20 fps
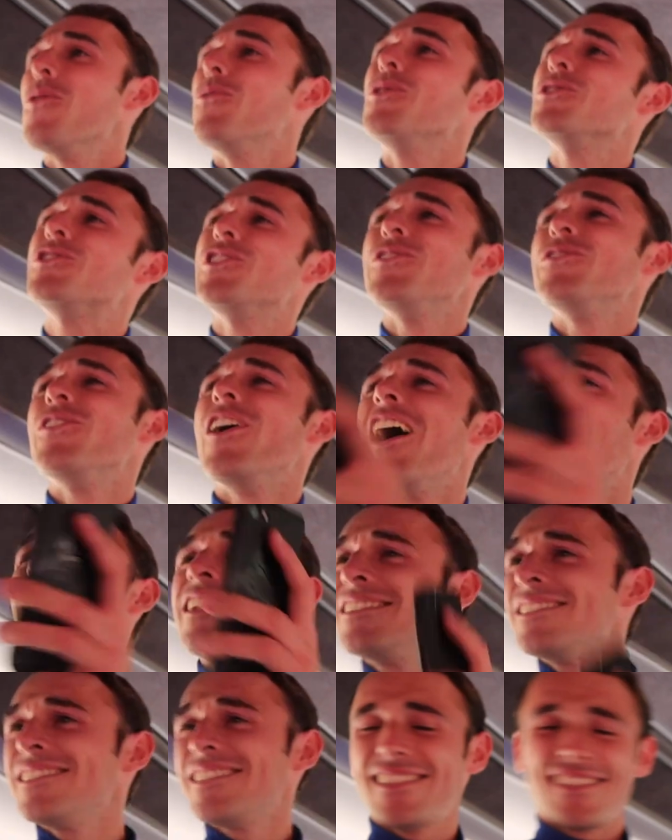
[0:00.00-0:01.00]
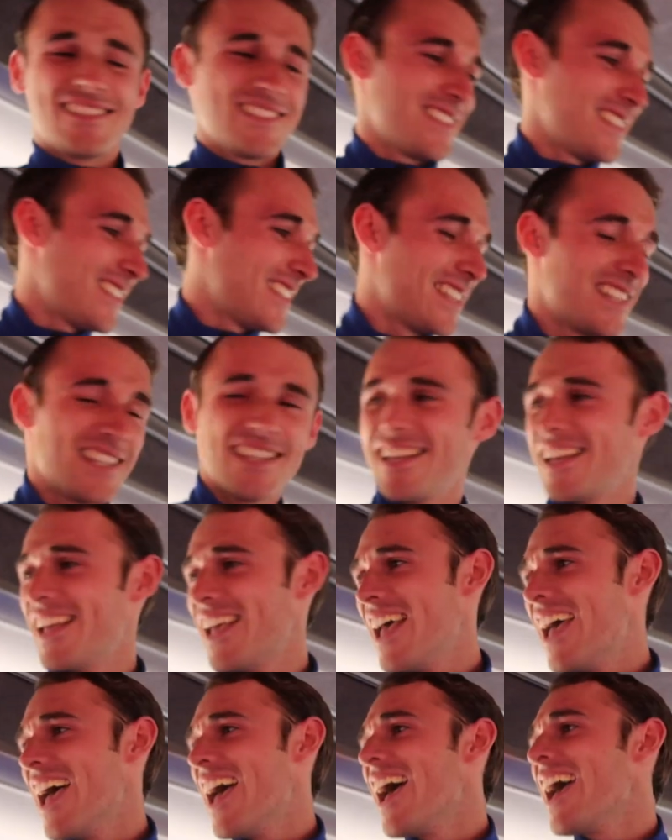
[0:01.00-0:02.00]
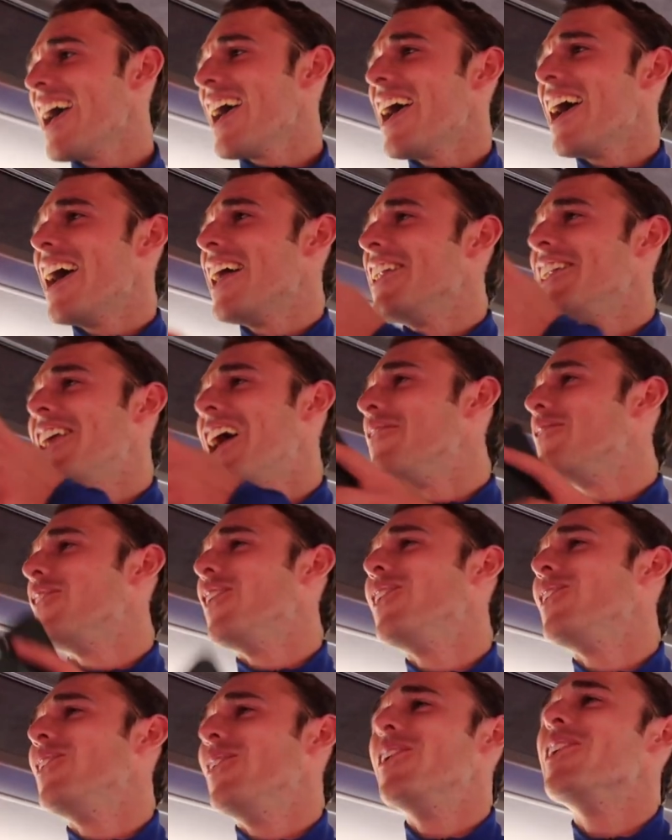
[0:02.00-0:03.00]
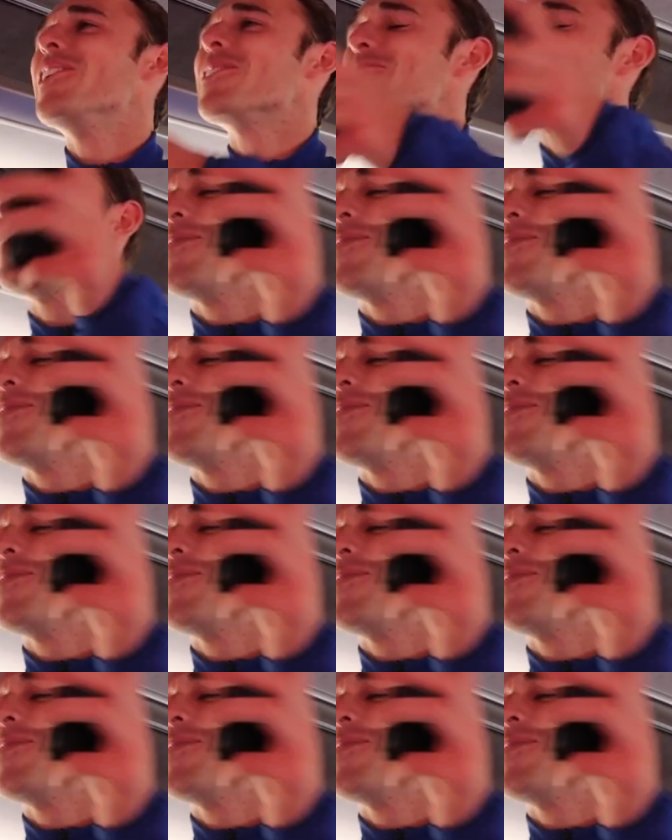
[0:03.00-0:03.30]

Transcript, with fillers: Would you run? Uh-huh. And never look